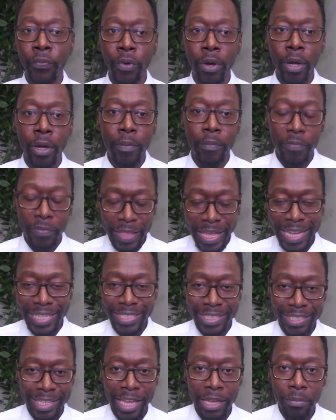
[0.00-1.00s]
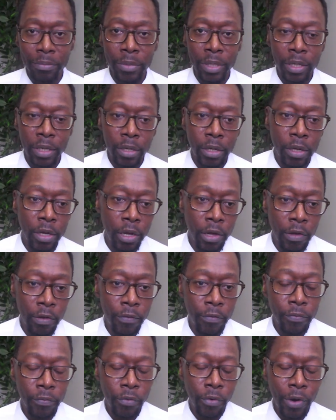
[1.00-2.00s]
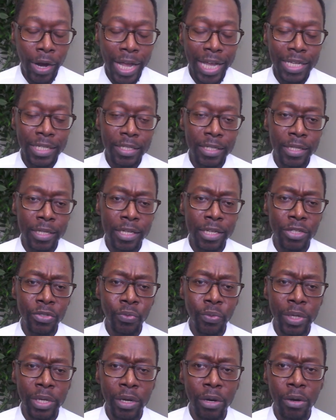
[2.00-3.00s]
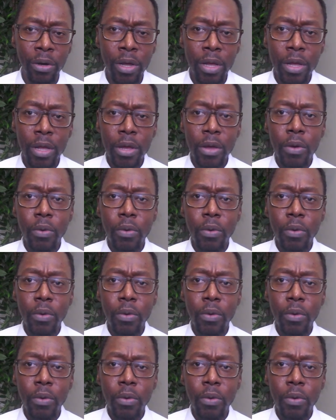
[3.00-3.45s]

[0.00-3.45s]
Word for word: from that statement of Christ is, well,